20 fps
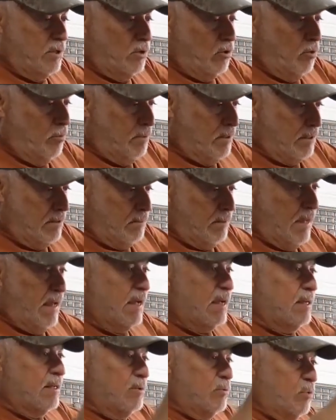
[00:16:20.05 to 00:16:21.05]
you open the
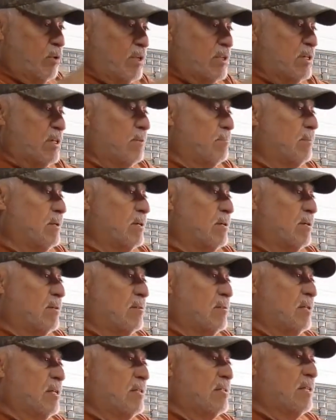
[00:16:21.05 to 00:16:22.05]
bag and reach in,
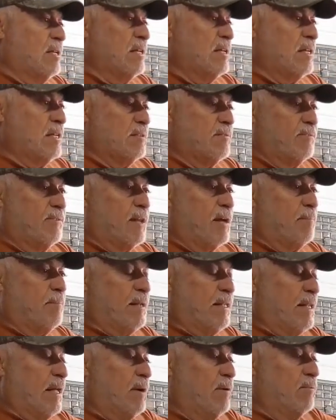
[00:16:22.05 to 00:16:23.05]
because this thing keeps
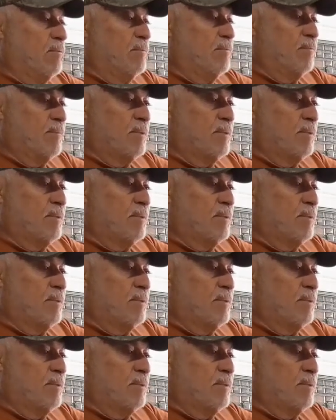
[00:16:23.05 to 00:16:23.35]
flopping down